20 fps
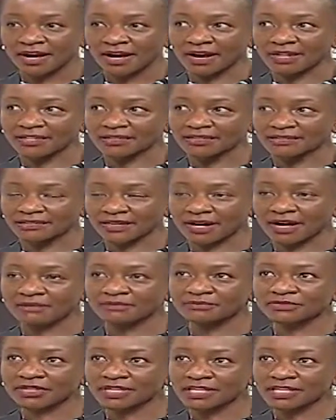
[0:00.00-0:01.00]
and
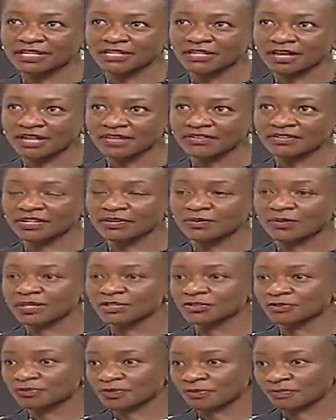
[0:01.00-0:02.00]
I'm really, I really
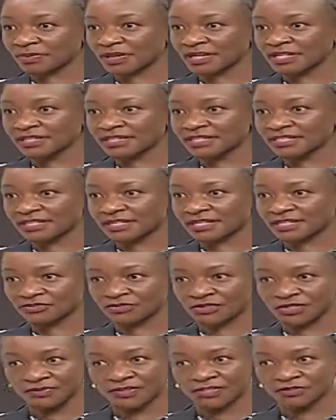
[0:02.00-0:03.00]
want to propel this
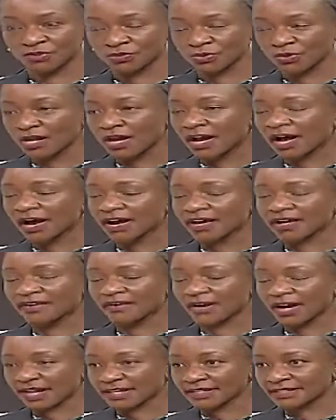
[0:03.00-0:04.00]
industry even to higher
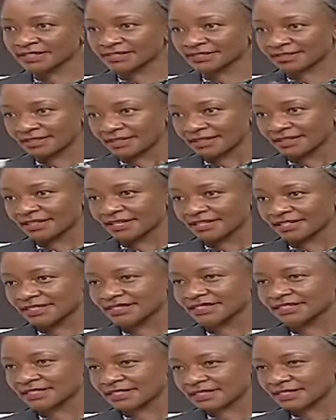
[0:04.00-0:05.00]
heights yeah. than it
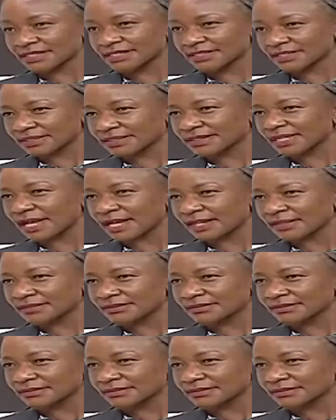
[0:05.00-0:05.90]
you is. You know, one would yeah. look at your